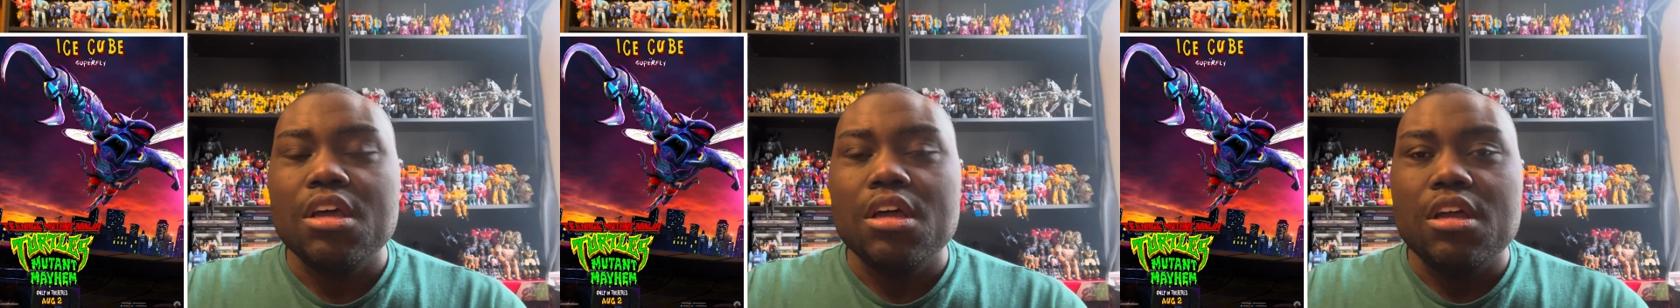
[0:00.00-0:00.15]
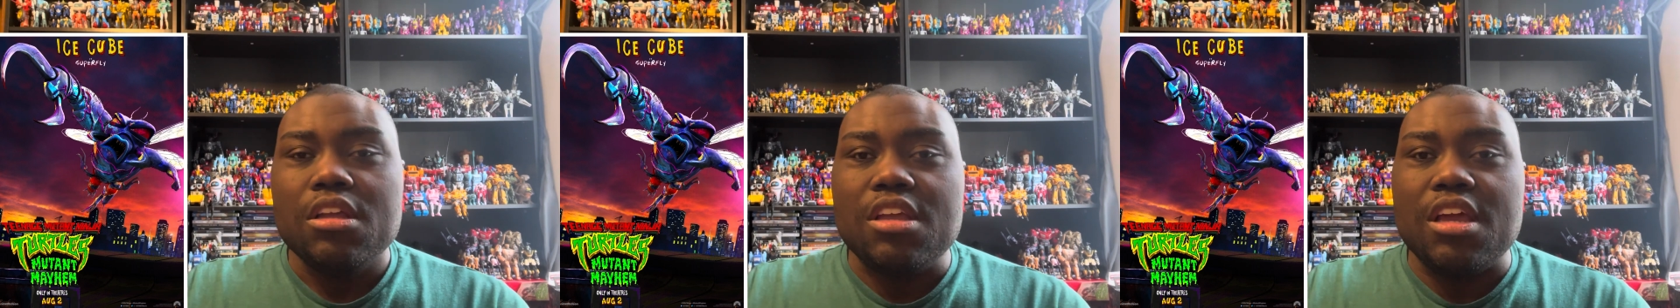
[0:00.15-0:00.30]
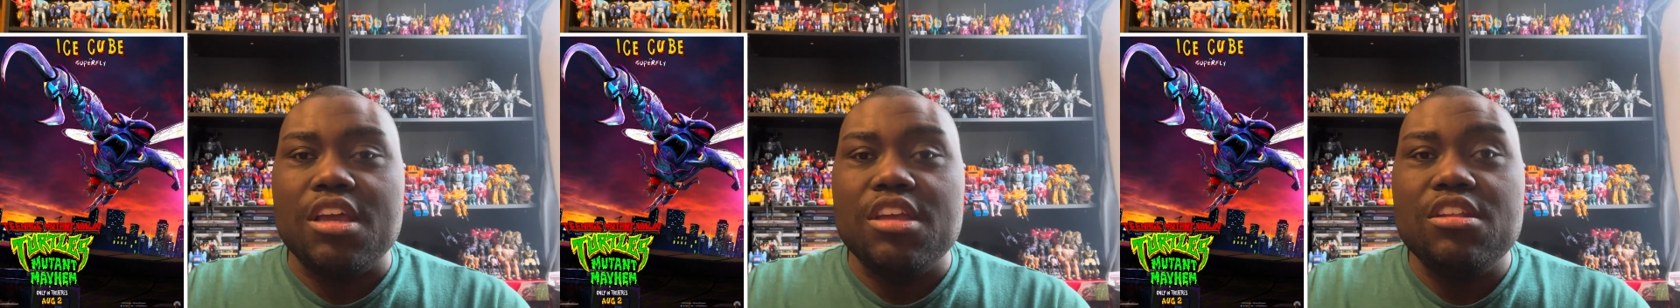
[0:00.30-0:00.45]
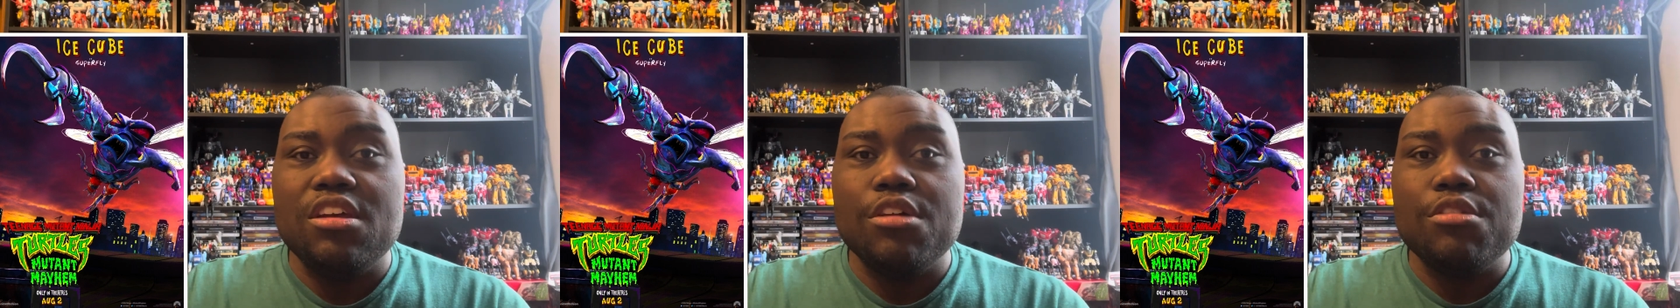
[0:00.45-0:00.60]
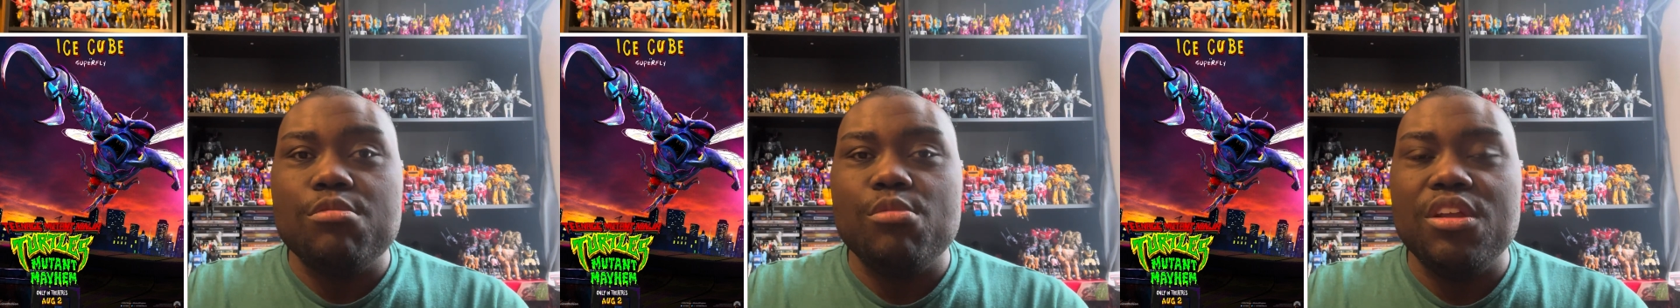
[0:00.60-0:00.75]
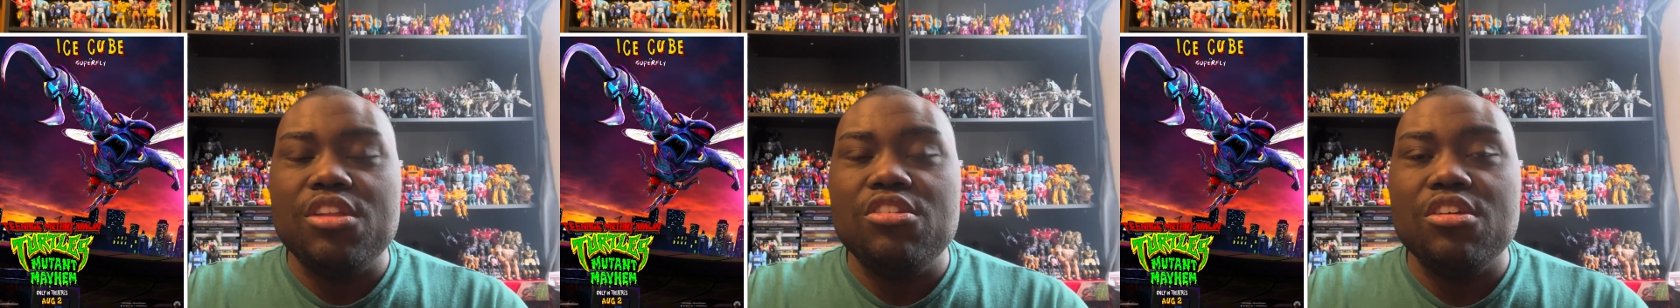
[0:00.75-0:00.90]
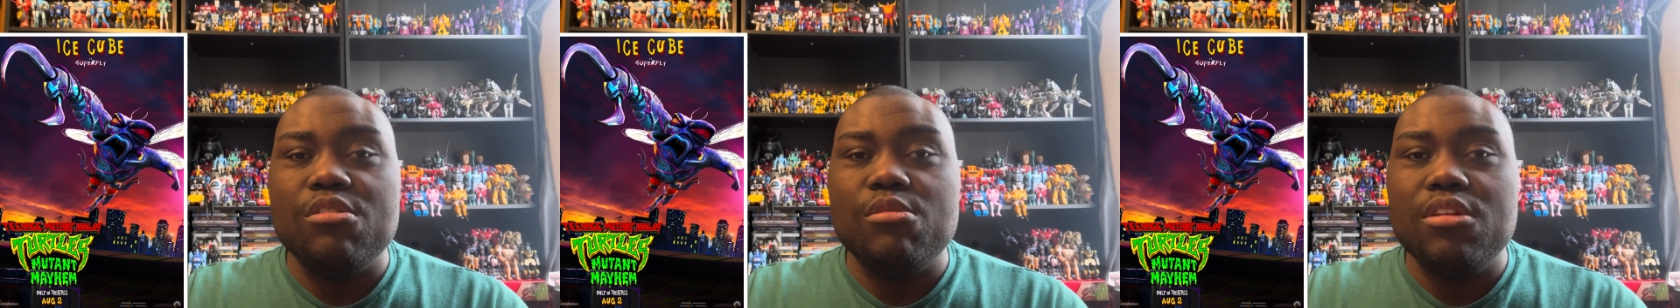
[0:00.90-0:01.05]
Yeah, he does. We
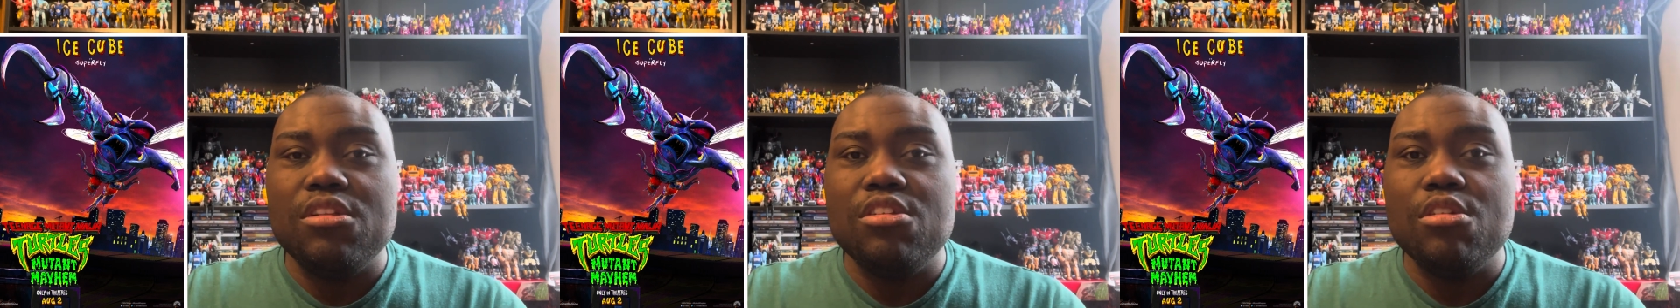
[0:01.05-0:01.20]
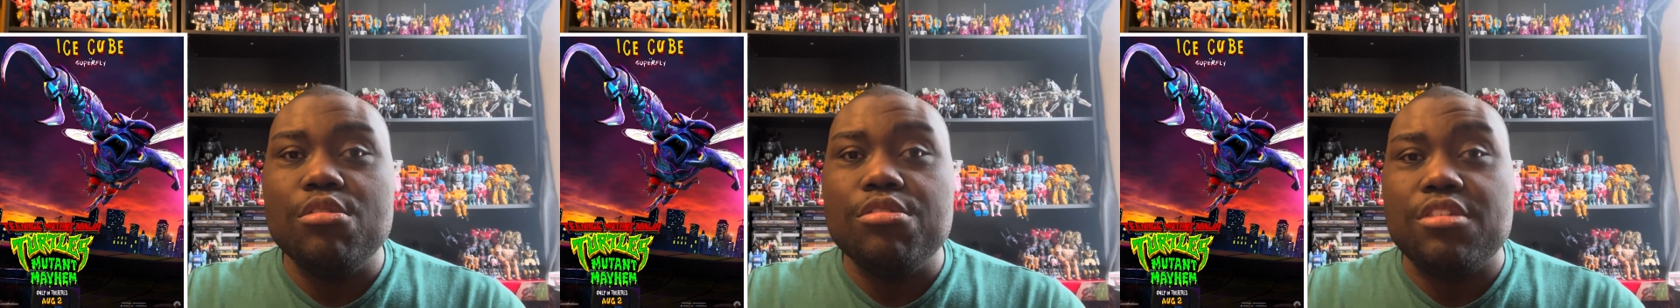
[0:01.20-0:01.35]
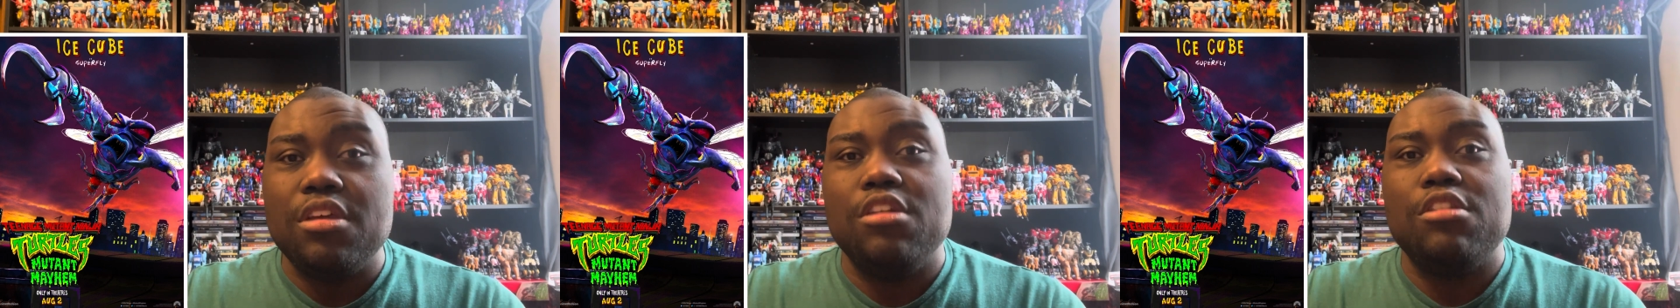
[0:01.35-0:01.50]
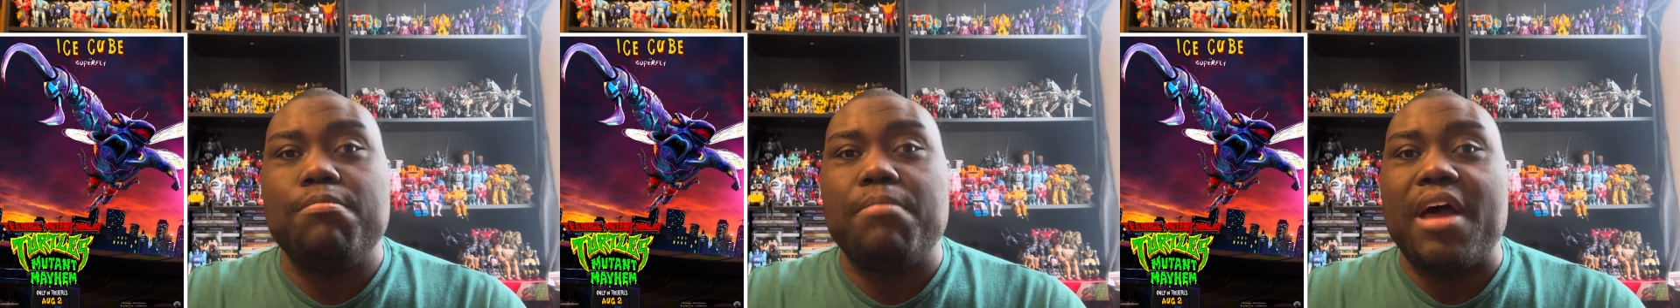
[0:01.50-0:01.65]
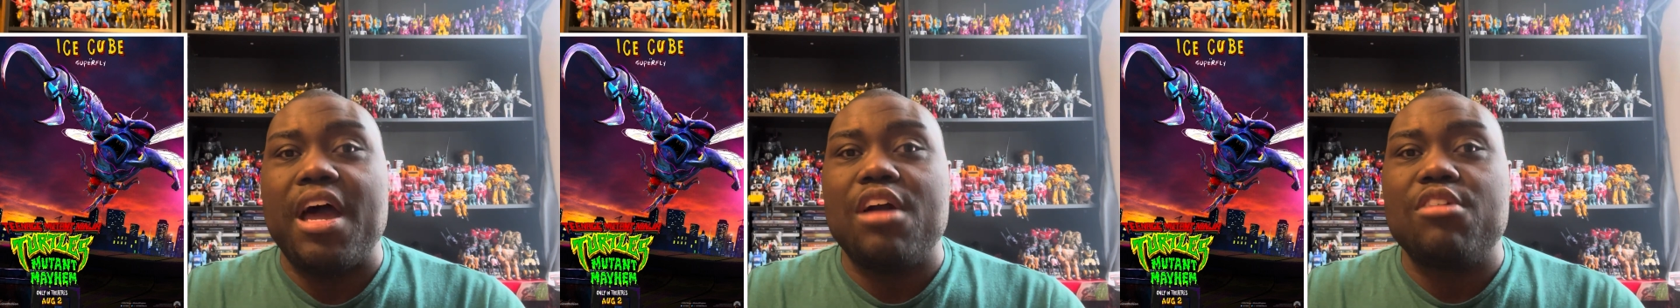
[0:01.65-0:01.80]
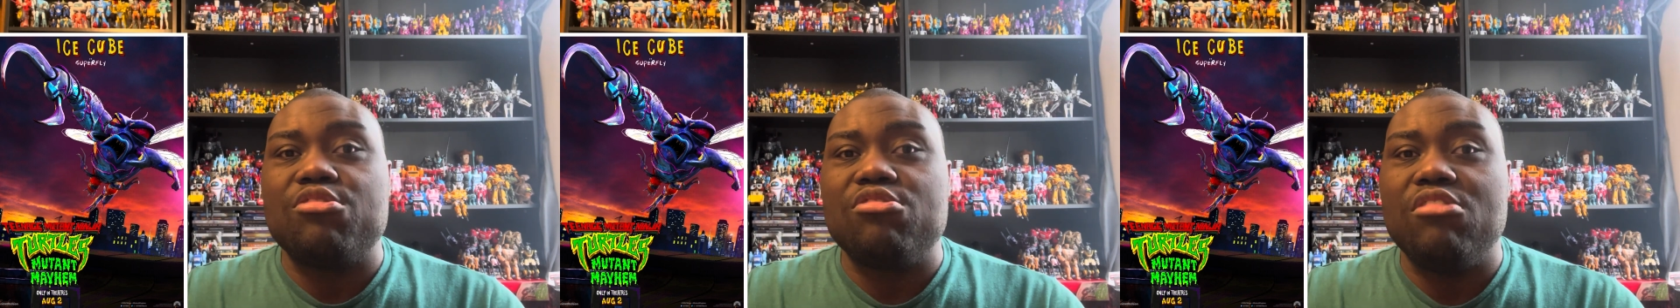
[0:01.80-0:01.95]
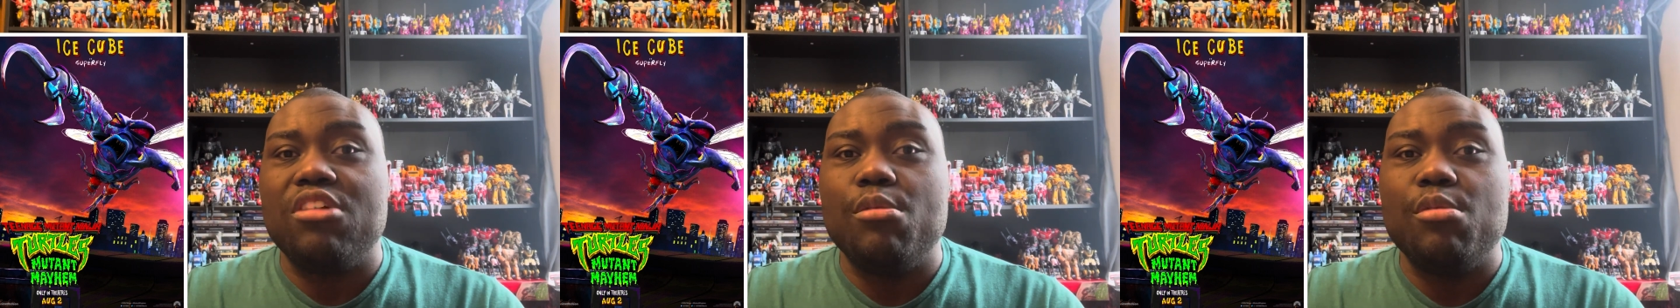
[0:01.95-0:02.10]
do see his
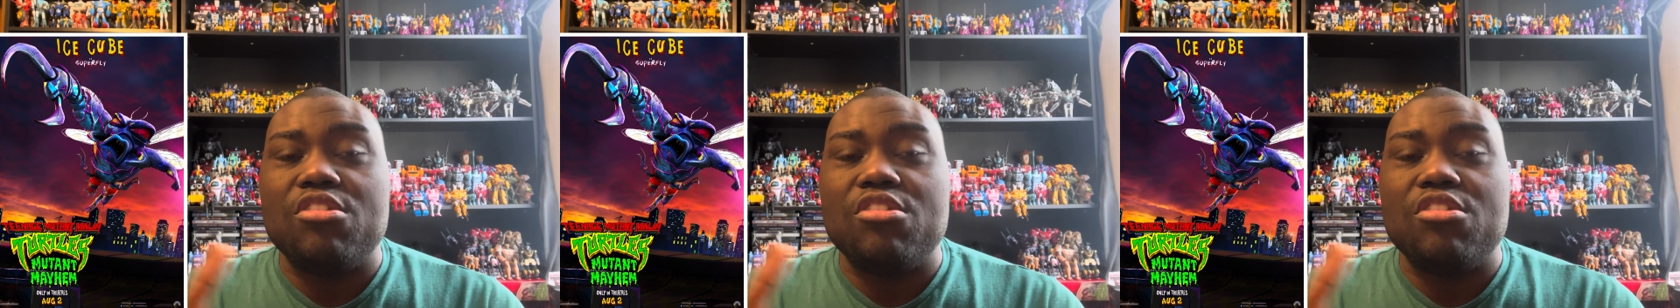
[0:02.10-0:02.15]
backstory,